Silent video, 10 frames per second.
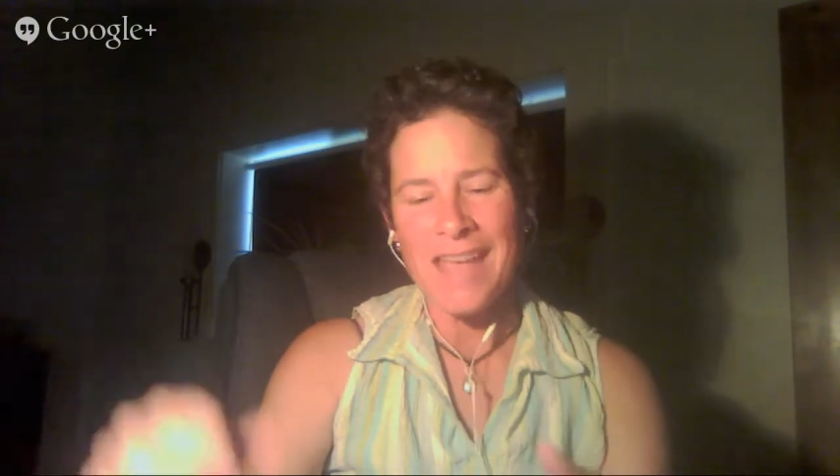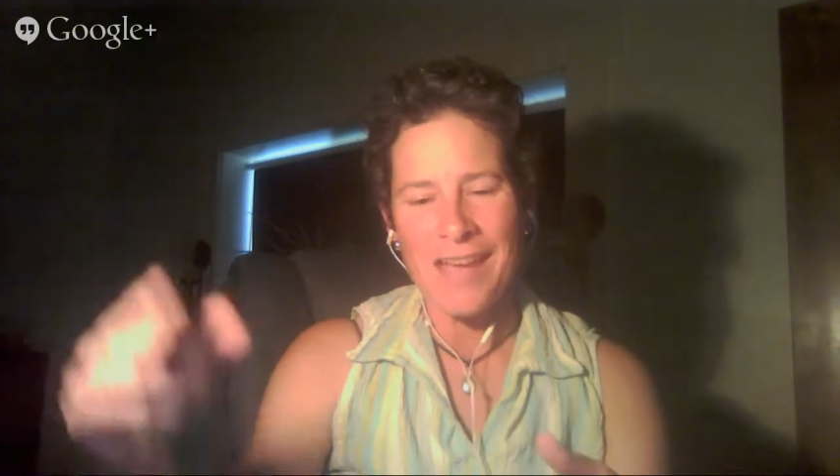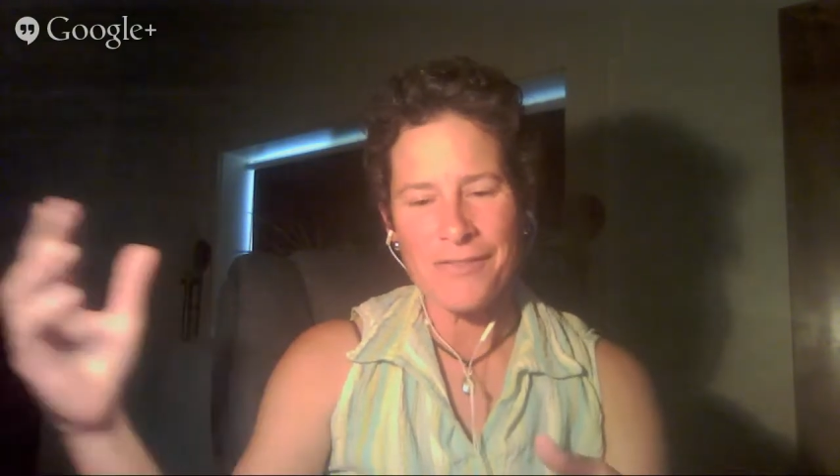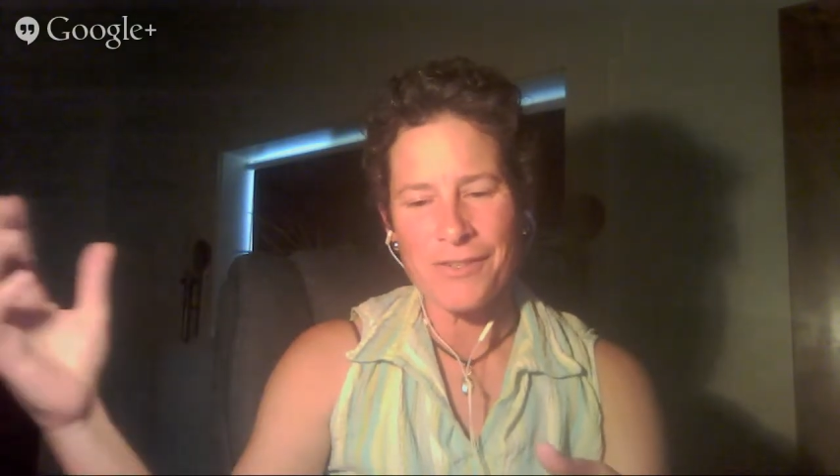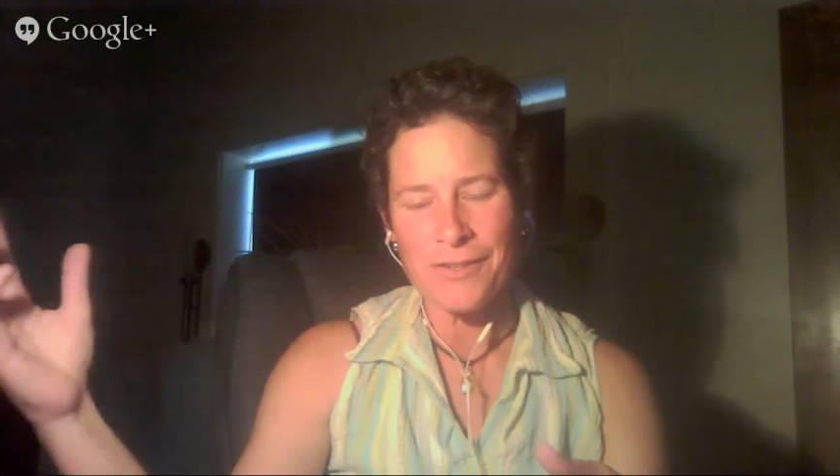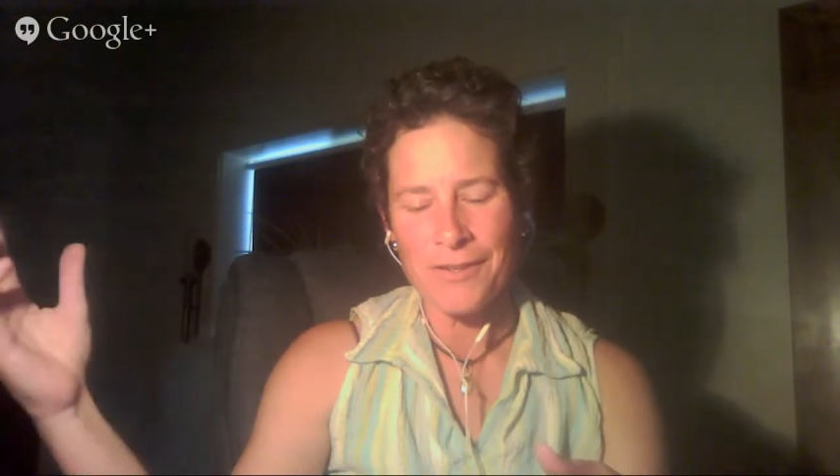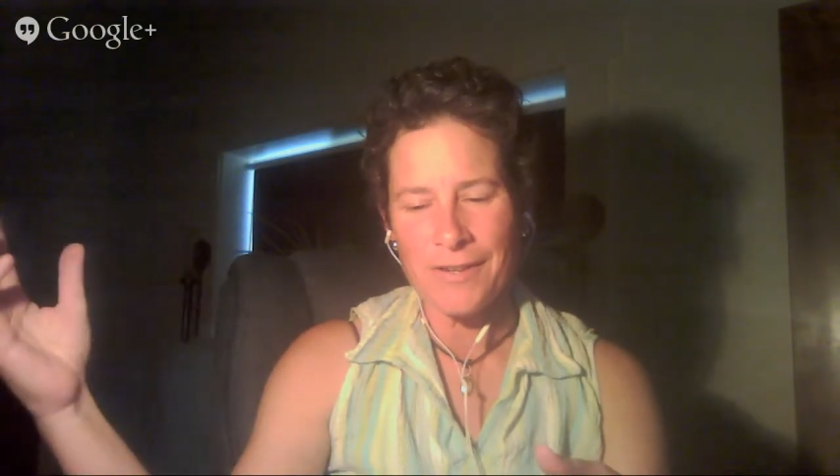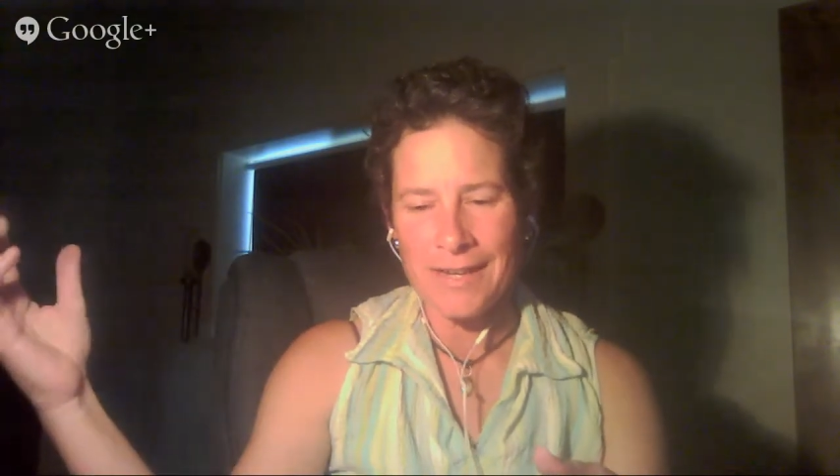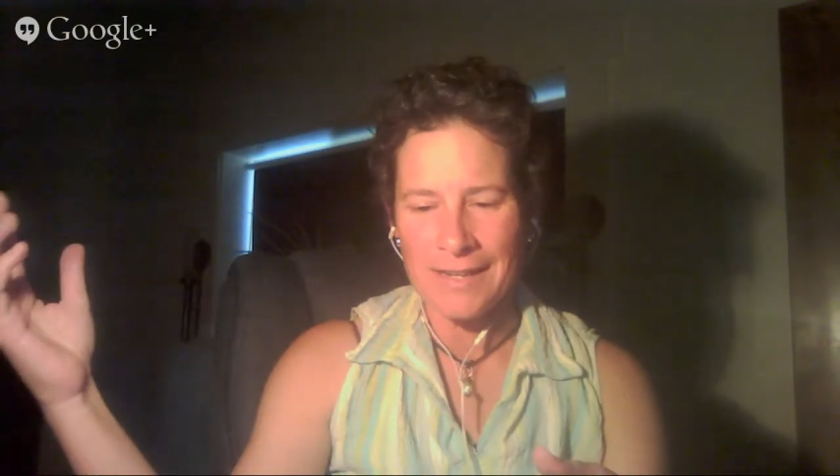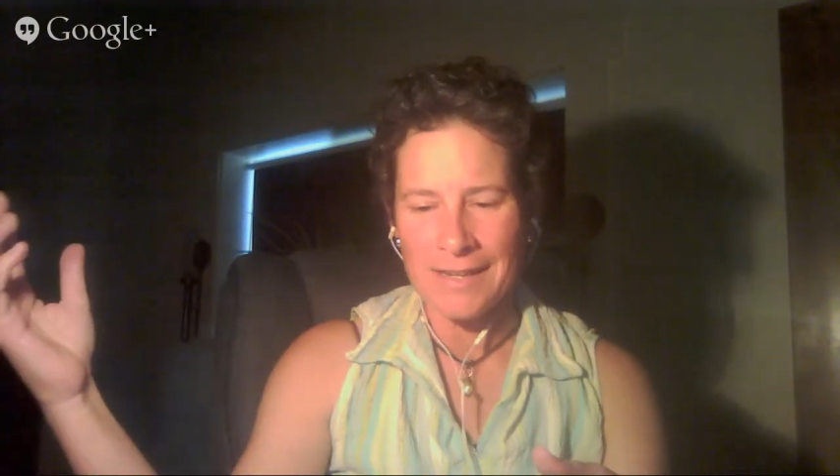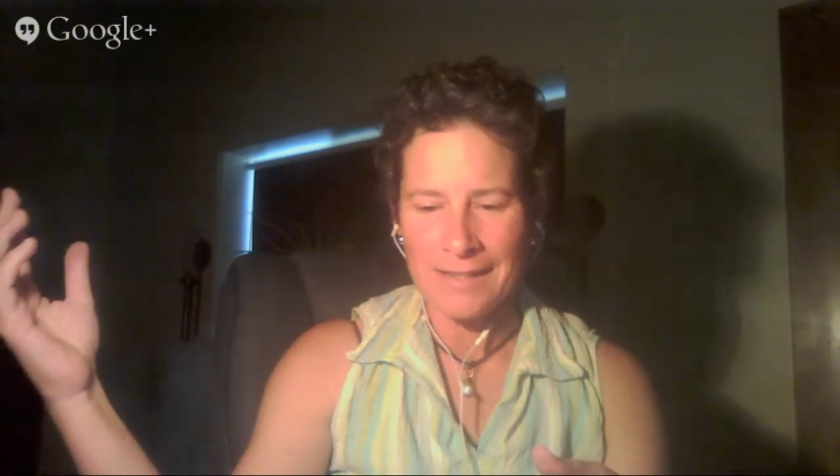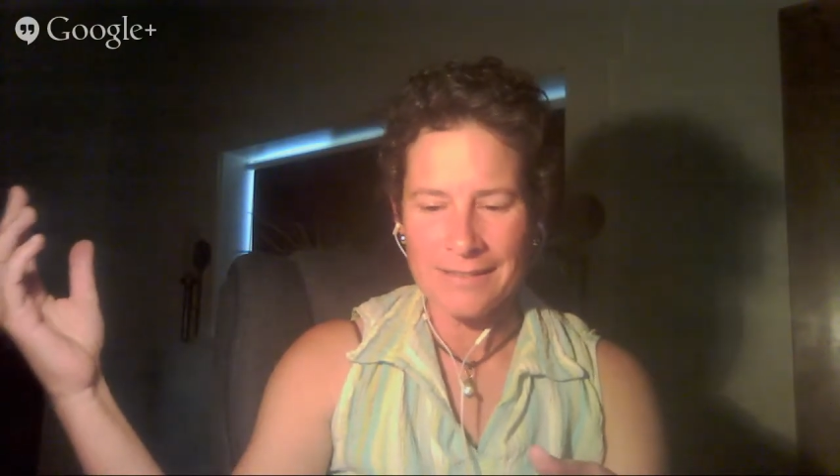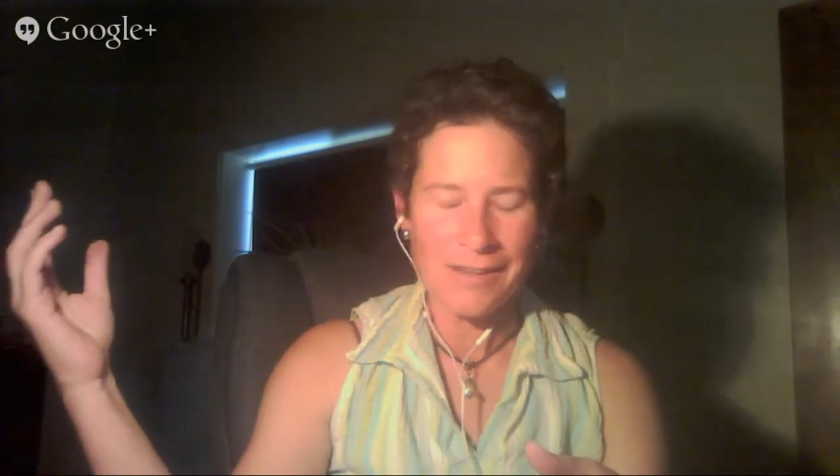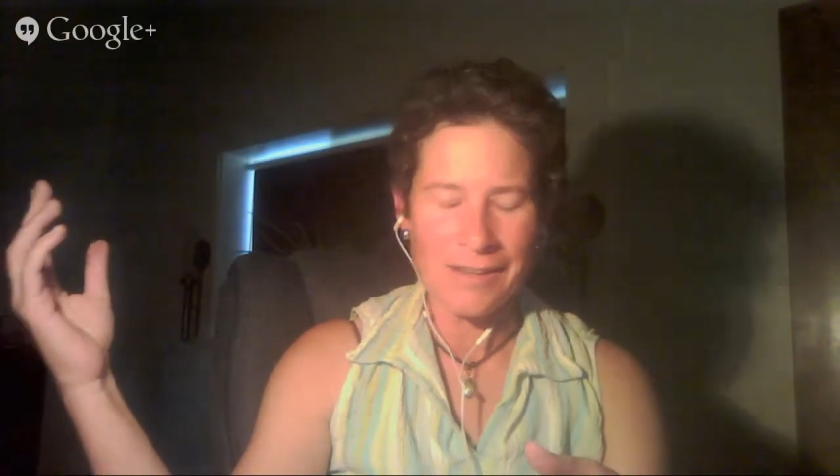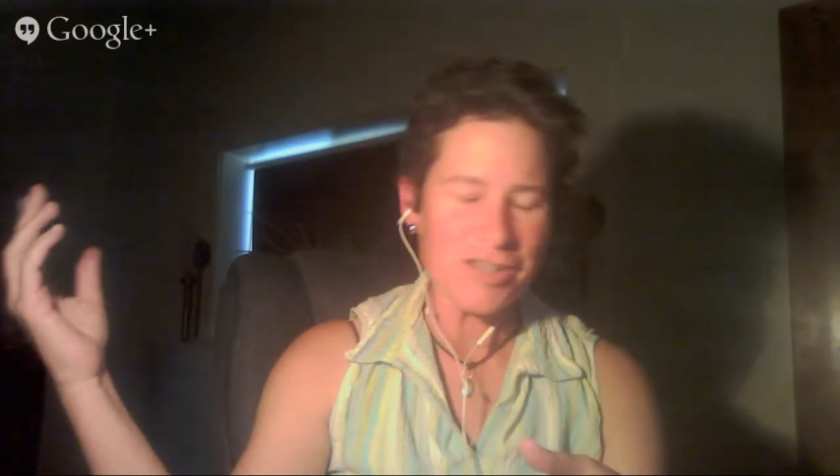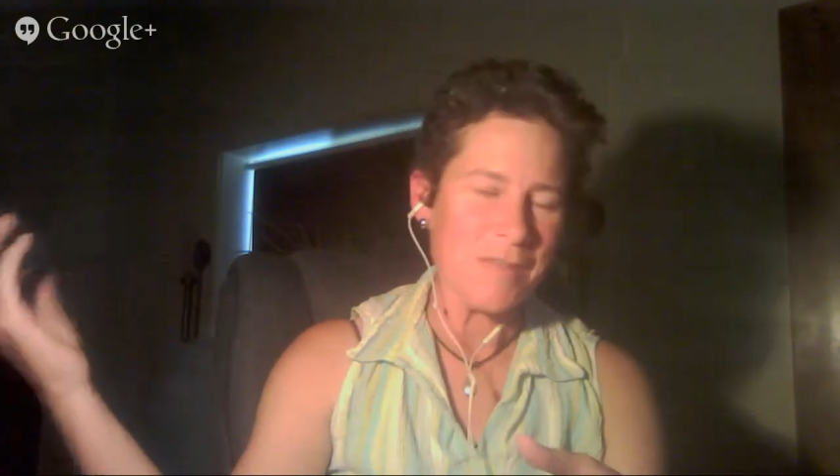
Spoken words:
after large